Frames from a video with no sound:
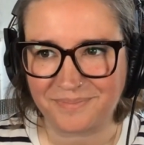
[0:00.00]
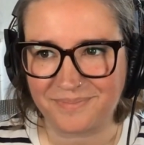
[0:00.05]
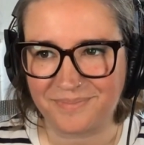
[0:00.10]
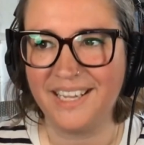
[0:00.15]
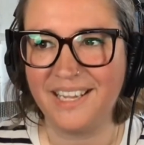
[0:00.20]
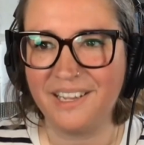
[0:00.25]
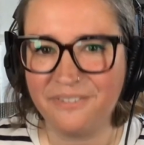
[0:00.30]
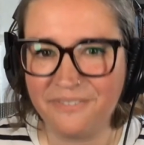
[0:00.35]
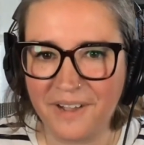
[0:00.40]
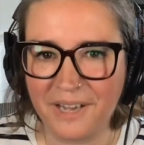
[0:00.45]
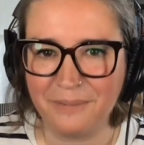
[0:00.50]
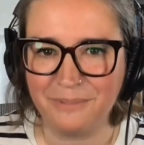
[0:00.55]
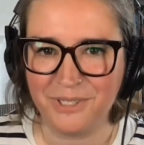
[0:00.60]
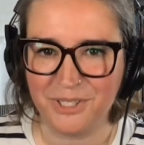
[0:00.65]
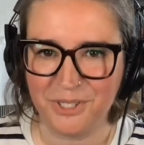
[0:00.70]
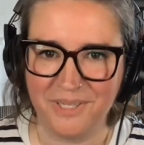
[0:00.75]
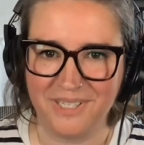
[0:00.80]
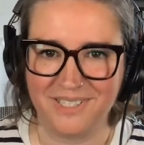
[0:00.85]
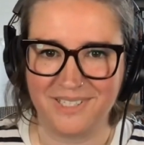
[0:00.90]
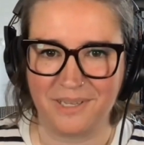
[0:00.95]
if I'm
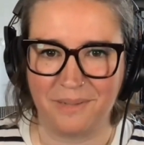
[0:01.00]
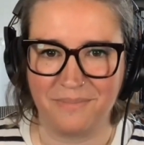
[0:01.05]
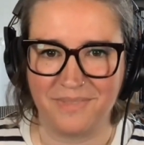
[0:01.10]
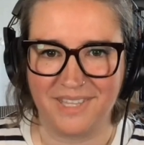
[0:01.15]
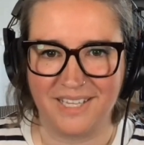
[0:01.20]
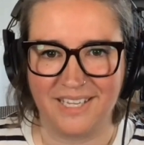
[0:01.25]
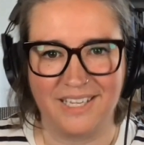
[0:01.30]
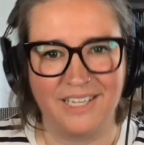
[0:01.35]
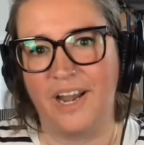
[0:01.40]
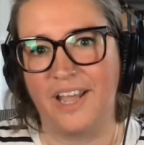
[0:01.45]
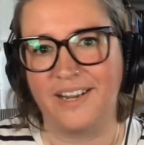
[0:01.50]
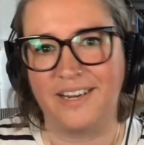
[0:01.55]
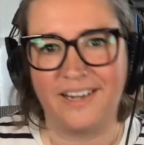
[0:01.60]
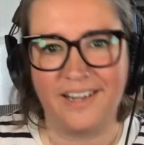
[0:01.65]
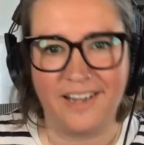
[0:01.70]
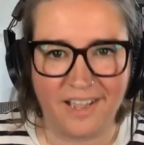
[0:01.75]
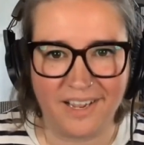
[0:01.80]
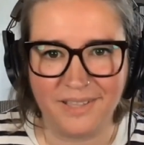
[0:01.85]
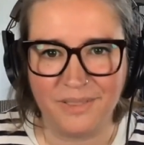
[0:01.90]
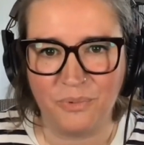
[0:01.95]
doing something like
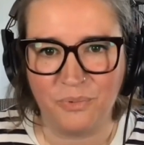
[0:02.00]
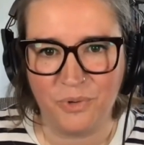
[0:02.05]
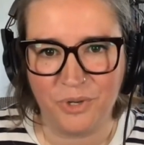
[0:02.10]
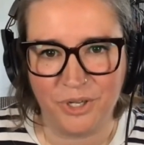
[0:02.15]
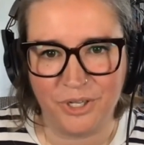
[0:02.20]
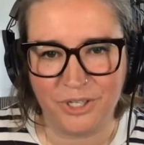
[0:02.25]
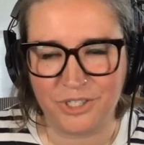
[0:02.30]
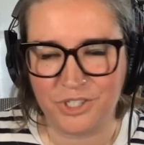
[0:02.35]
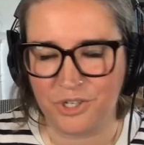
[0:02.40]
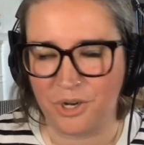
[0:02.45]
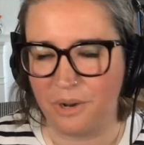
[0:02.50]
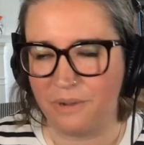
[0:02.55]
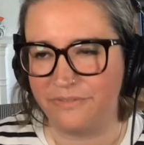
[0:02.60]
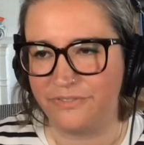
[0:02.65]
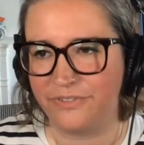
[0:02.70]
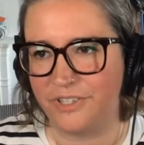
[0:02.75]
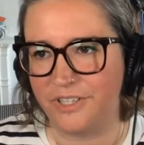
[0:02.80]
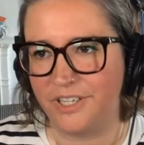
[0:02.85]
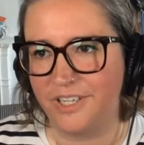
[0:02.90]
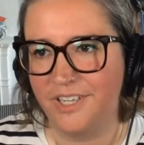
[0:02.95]
the workshop
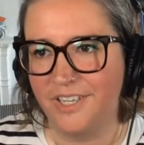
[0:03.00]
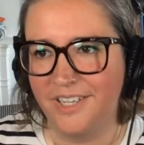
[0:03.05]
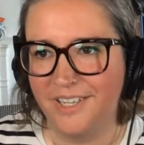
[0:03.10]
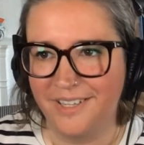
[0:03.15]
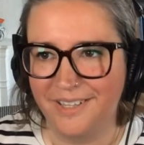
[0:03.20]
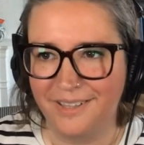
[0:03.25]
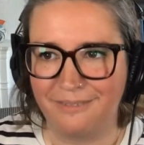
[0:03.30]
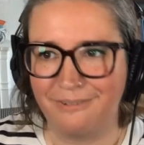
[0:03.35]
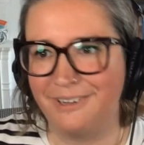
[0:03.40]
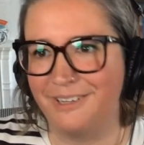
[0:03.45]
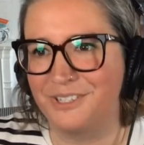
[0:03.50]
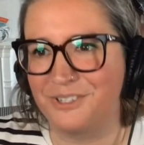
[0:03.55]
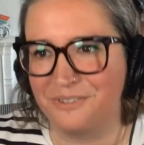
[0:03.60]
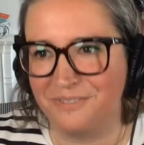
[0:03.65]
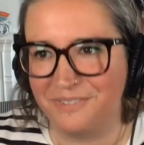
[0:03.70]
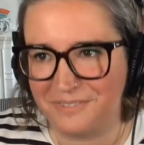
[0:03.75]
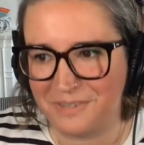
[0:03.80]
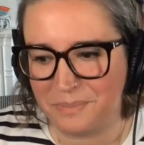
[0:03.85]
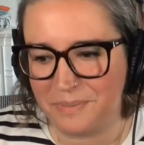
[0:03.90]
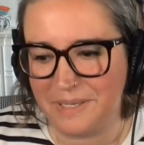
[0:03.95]
for
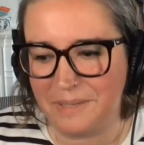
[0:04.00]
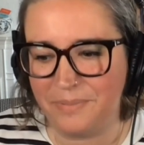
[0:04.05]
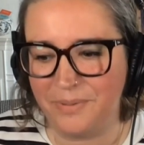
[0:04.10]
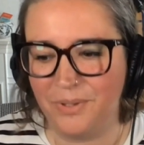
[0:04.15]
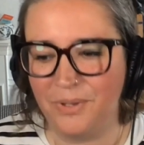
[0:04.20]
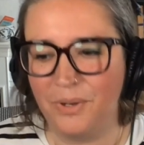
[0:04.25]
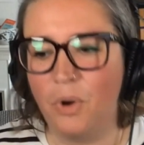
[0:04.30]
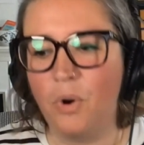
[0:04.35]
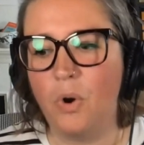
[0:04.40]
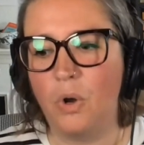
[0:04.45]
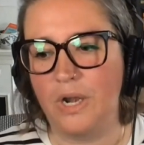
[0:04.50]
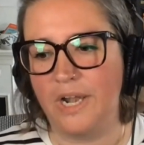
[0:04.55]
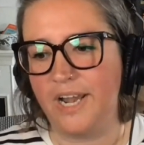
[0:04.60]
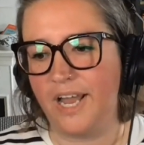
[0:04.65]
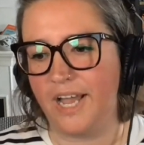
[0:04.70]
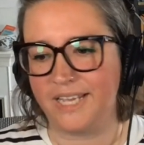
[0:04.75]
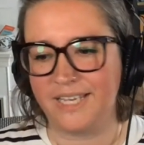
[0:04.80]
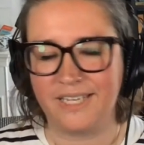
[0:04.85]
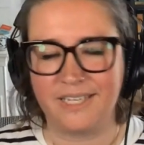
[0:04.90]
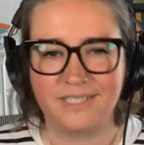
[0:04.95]
350 people or
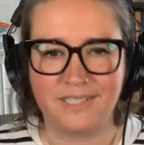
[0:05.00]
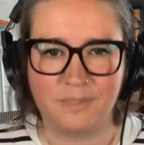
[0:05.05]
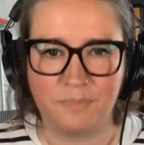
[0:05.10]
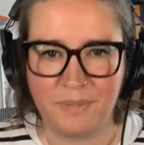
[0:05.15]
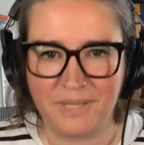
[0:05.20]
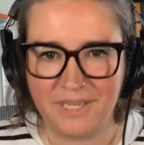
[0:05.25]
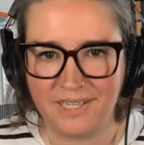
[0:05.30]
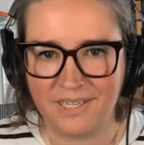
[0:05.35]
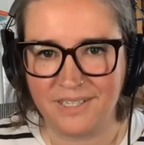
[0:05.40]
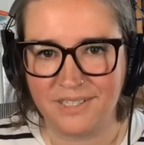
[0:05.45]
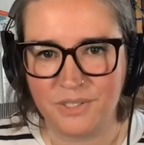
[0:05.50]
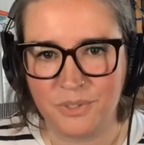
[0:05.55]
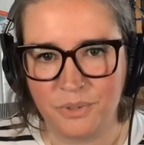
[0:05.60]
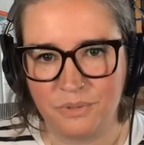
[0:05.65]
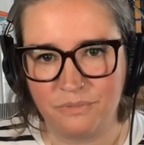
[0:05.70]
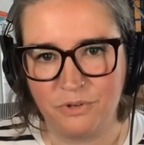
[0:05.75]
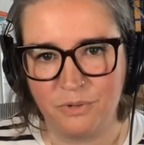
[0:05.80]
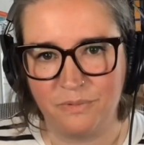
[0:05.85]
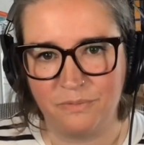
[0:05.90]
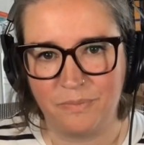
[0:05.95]
like speaking to a
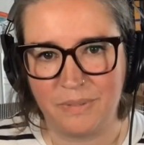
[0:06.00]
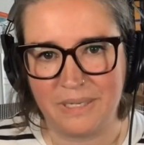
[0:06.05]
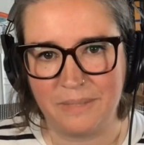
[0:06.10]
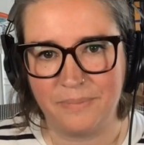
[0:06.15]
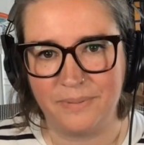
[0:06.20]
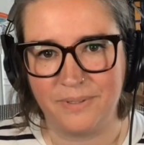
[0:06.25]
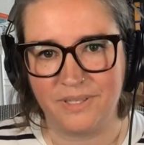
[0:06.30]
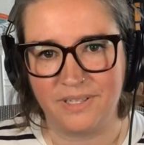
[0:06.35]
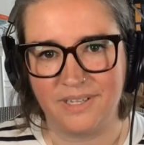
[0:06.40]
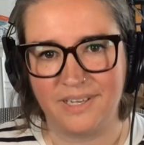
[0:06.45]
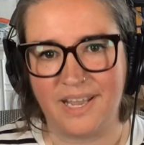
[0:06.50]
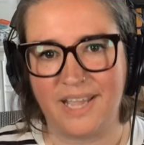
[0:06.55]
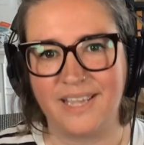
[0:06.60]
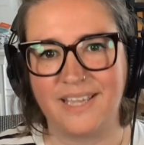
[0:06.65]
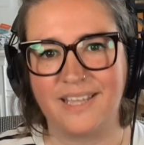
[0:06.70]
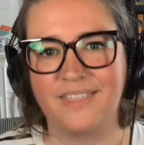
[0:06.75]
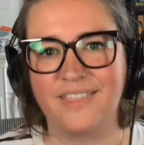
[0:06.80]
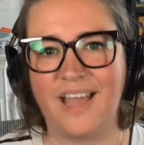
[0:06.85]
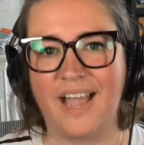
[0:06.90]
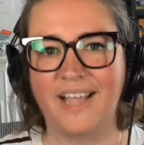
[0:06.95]
room of people,
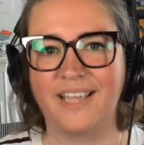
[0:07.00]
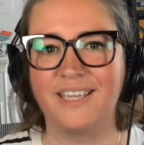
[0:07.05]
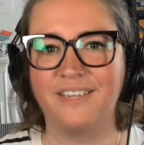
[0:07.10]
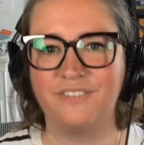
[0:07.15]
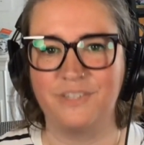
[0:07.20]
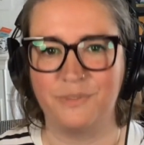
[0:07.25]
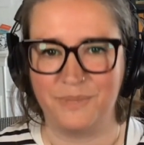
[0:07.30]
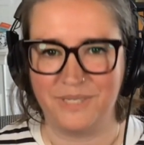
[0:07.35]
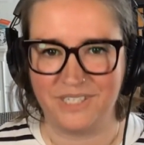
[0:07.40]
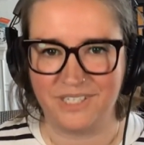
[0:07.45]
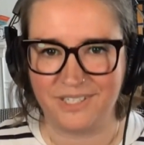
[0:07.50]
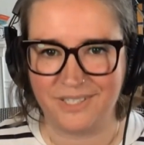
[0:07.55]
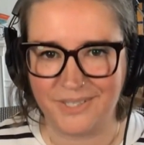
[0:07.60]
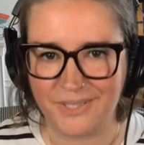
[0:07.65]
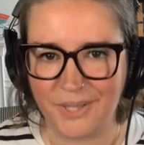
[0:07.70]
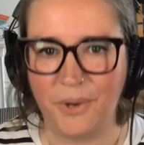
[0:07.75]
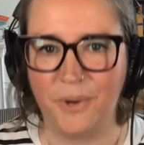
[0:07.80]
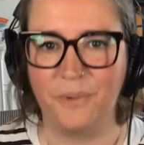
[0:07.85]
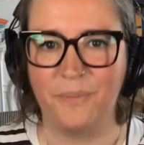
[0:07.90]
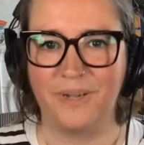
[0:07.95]
like that gives me
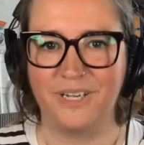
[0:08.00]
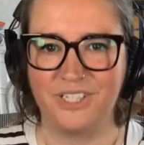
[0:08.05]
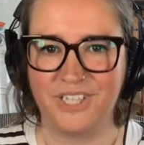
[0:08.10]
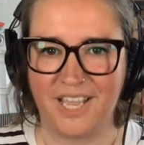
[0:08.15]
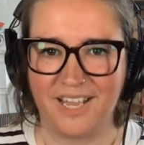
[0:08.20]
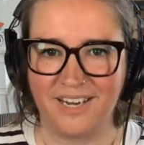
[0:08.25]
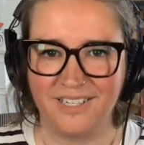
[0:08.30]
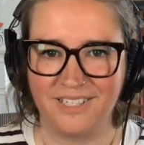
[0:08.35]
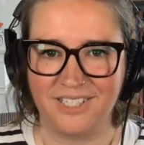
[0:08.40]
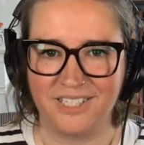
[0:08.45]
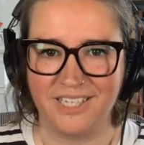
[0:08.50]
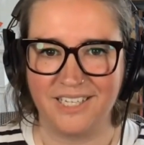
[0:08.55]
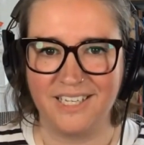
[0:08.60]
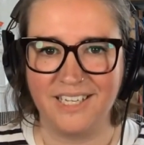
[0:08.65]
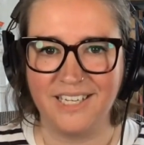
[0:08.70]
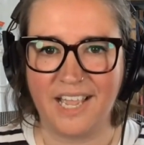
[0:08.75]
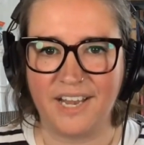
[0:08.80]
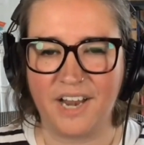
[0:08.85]
so much energy.